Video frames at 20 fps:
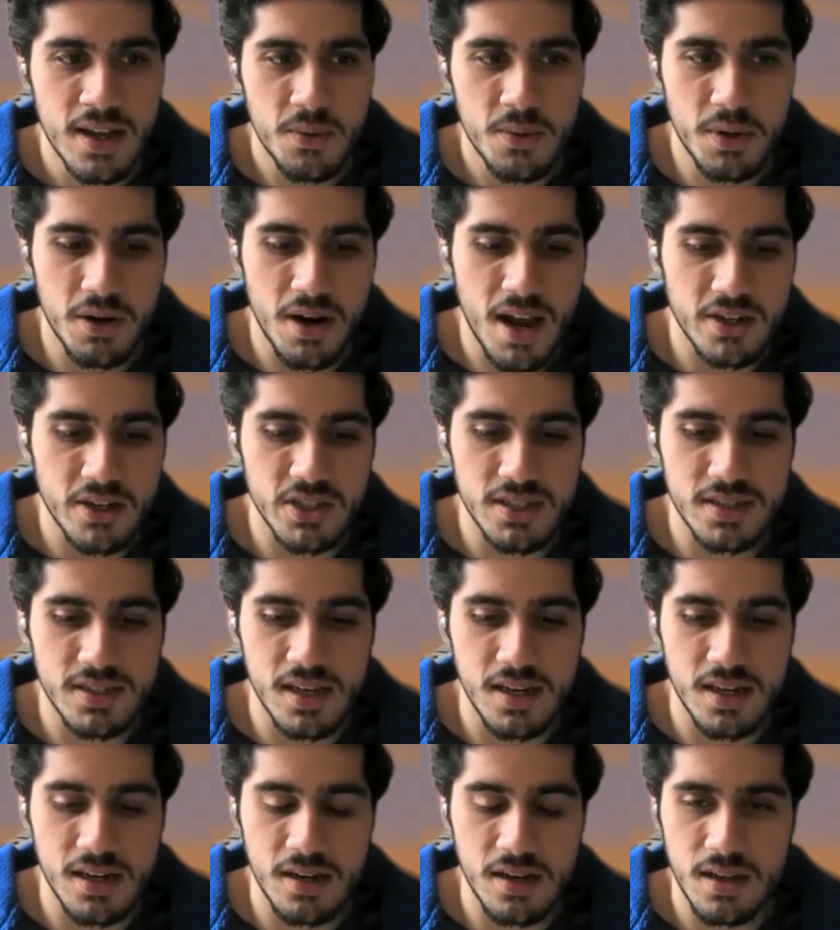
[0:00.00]
we were actually
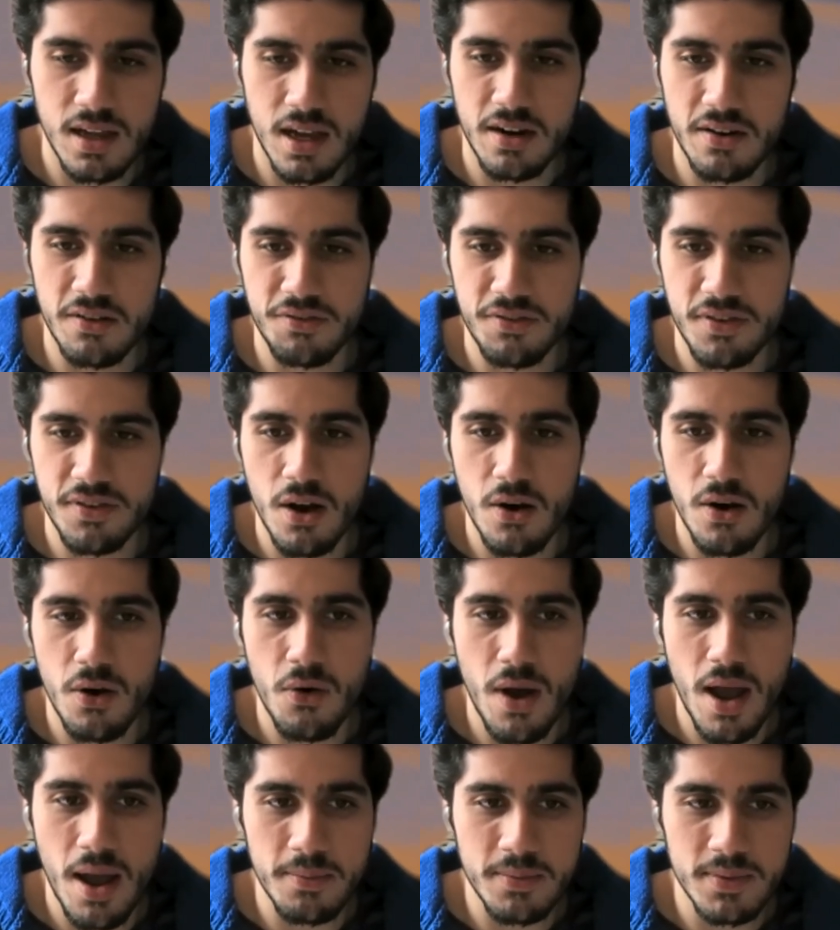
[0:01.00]
seeing a lot of
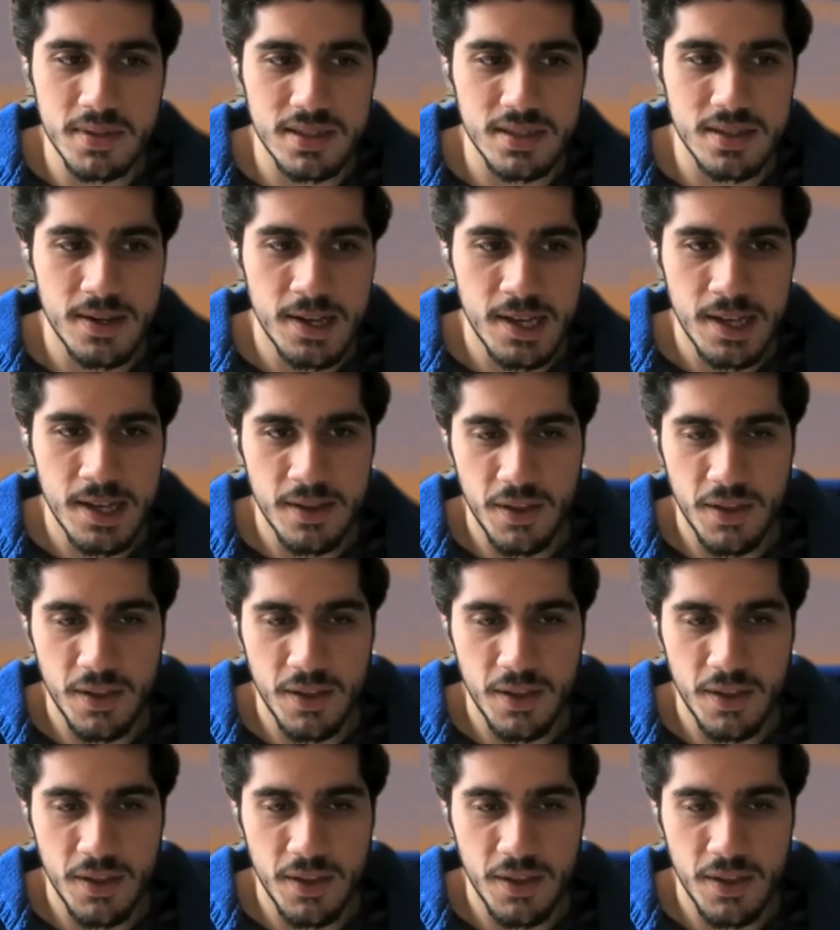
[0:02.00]
OOMs.